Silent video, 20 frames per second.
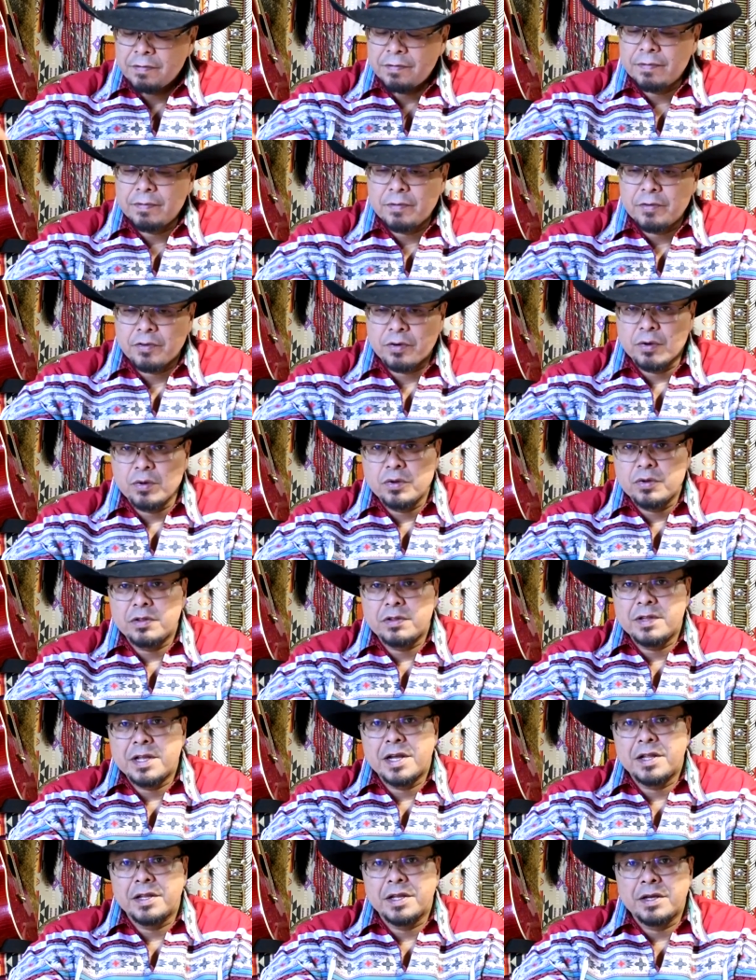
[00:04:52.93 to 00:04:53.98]
truth
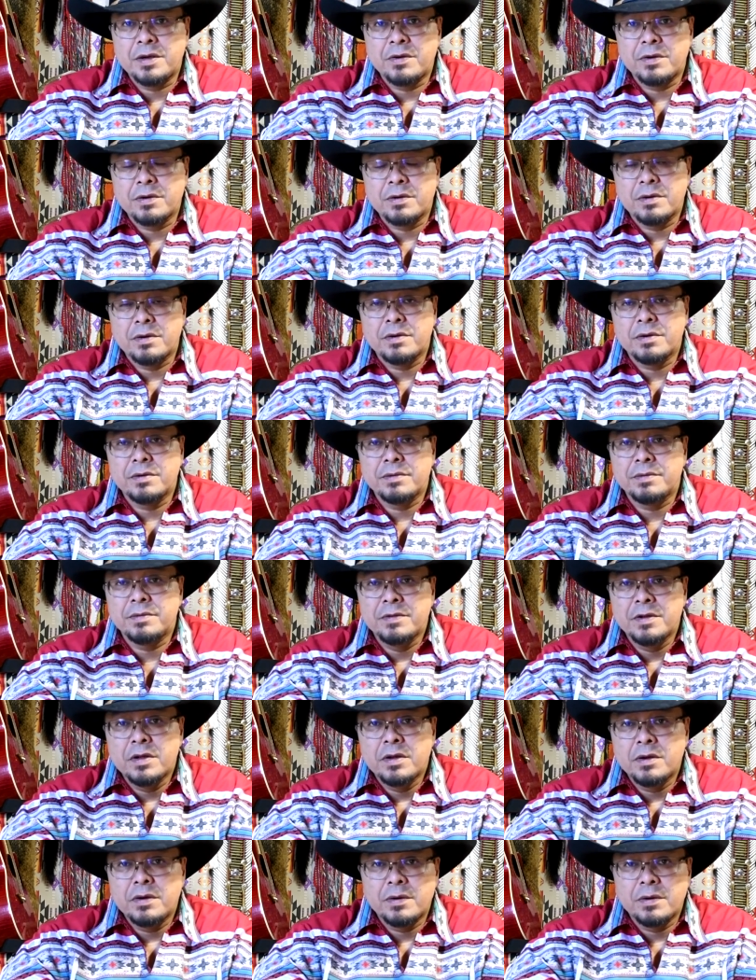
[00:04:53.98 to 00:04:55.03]
telling,
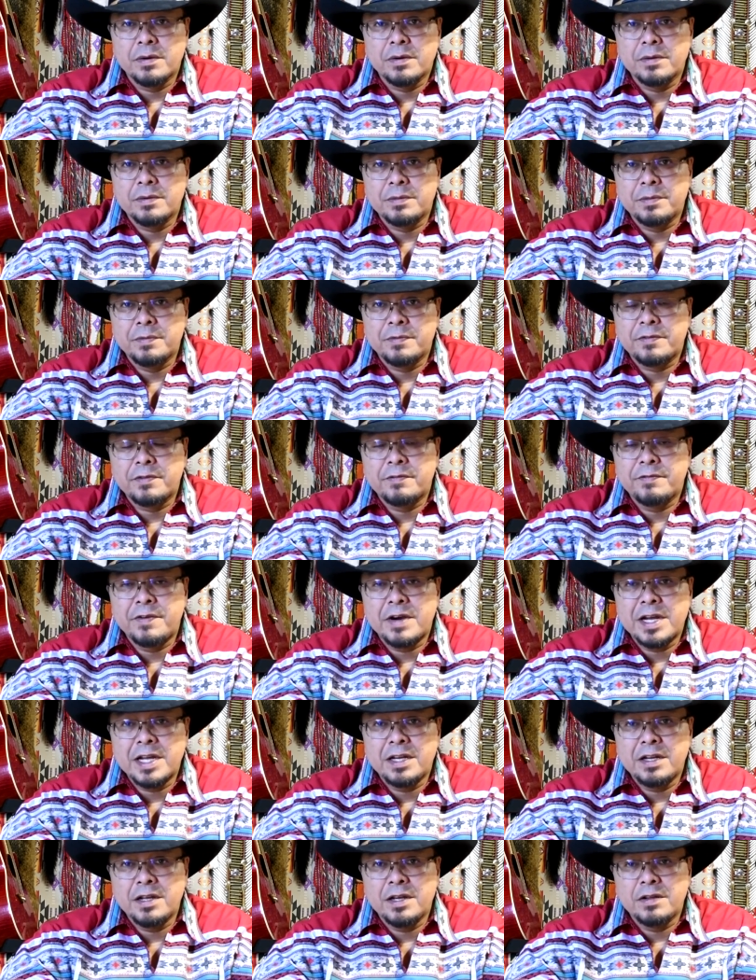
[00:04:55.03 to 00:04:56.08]
or
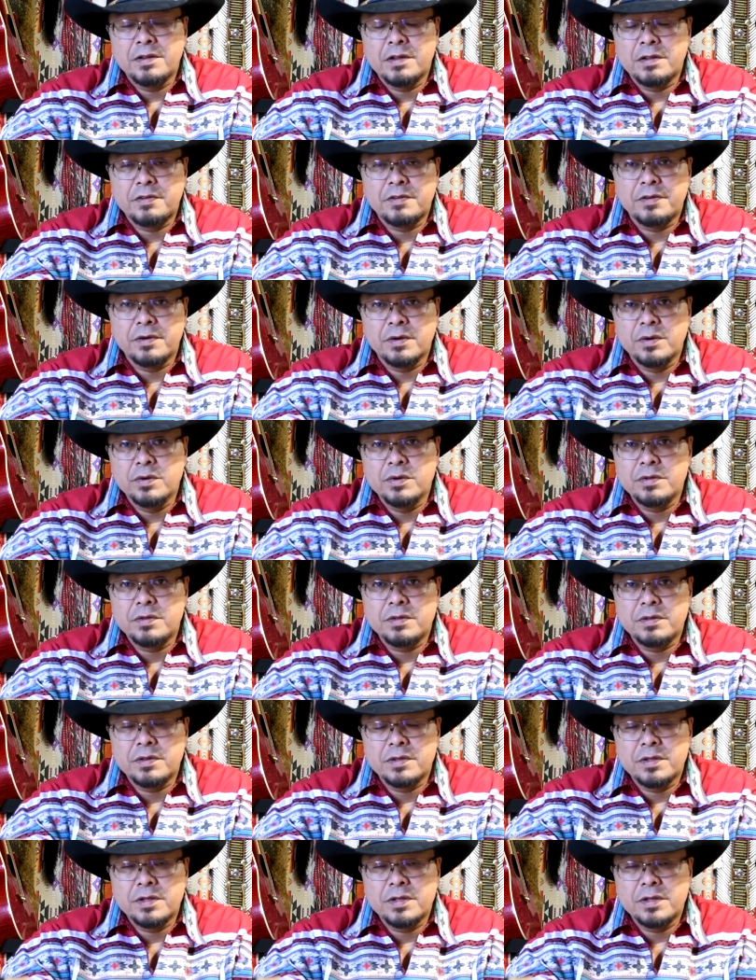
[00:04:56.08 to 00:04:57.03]
finding the truth,